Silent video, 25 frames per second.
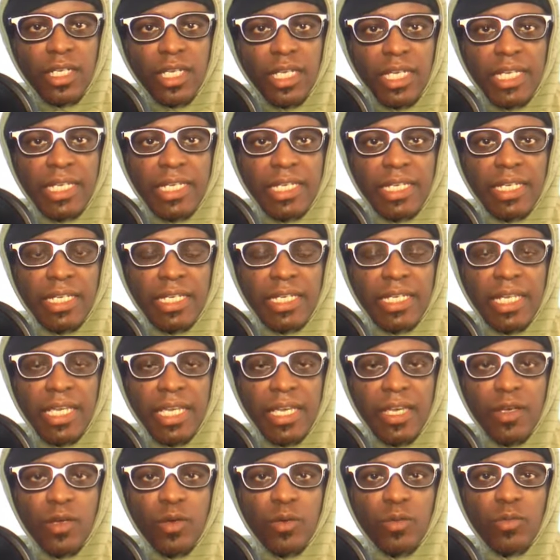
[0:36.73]
and and
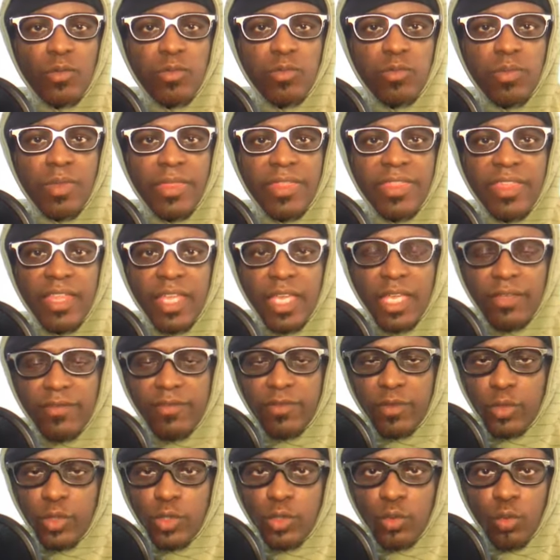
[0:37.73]
how
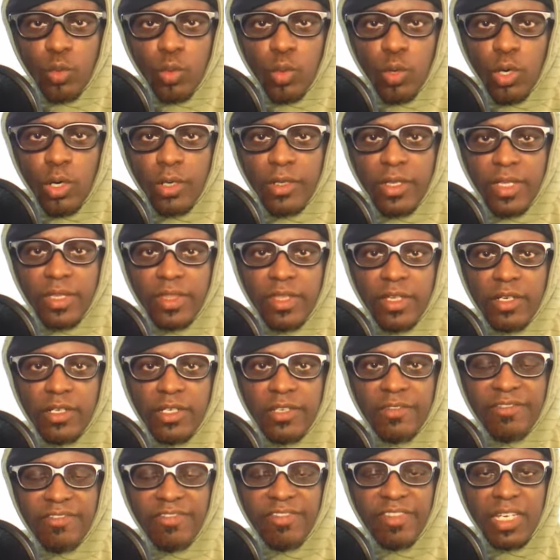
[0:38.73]
thankful you are that they're
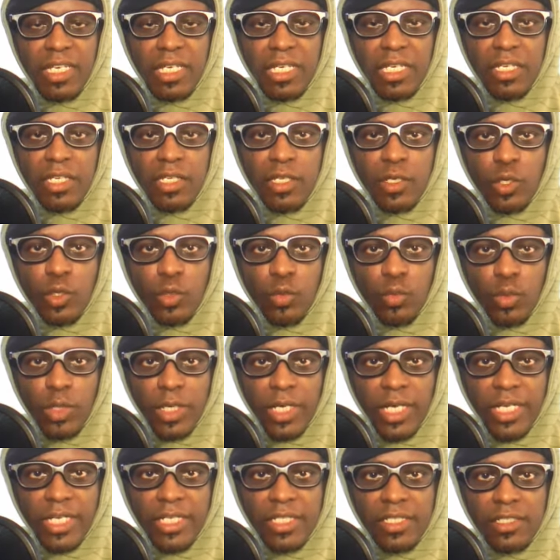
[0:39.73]
defending your
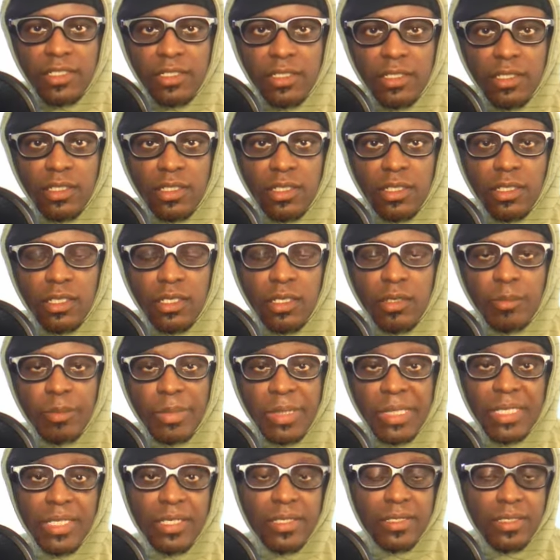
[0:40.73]
rights
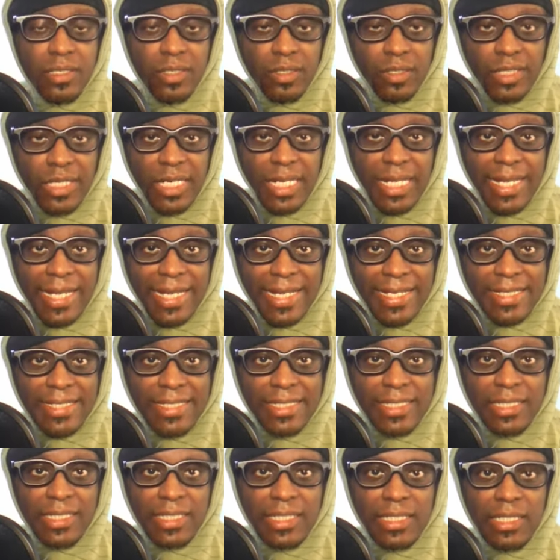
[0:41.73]
because they're not.